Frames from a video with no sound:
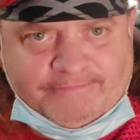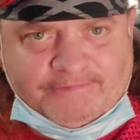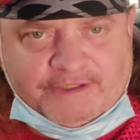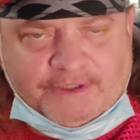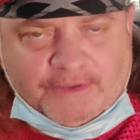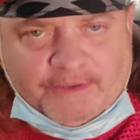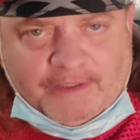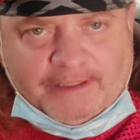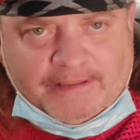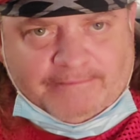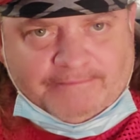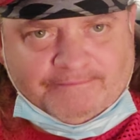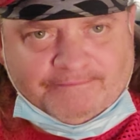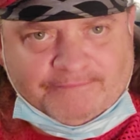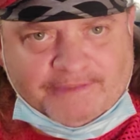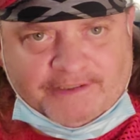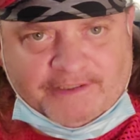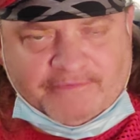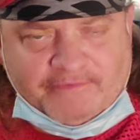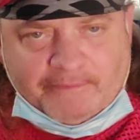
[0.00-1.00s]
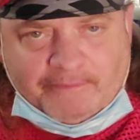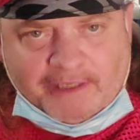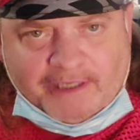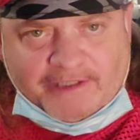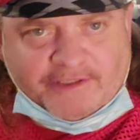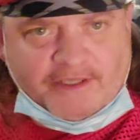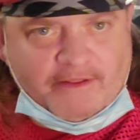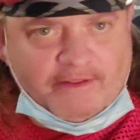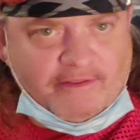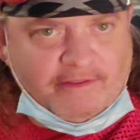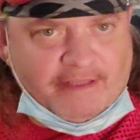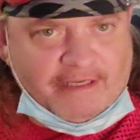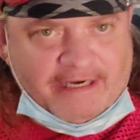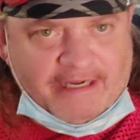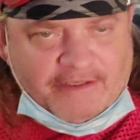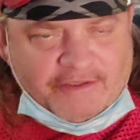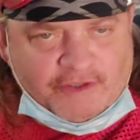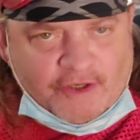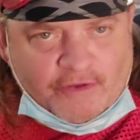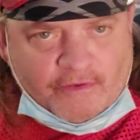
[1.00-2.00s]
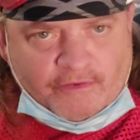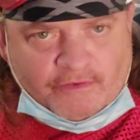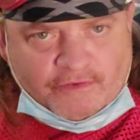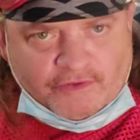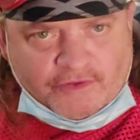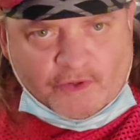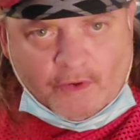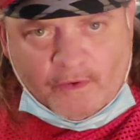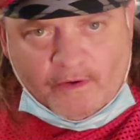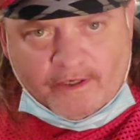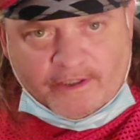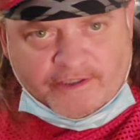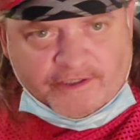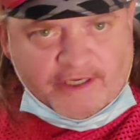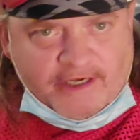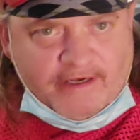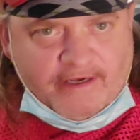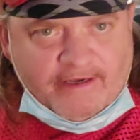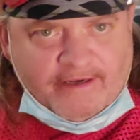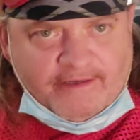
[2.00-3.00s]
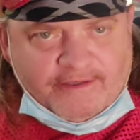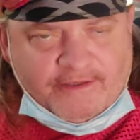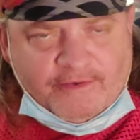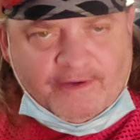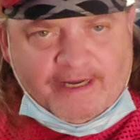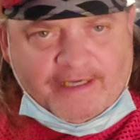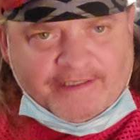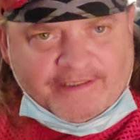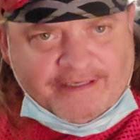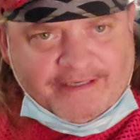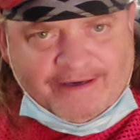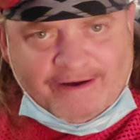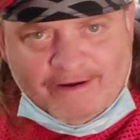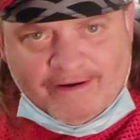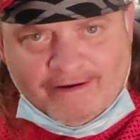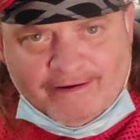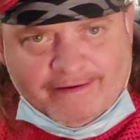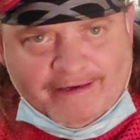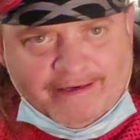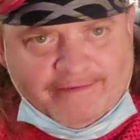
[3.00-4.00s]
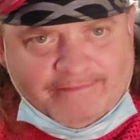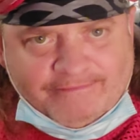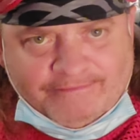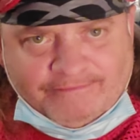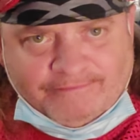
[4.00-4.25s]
to a different place other than internal storage to an SD card and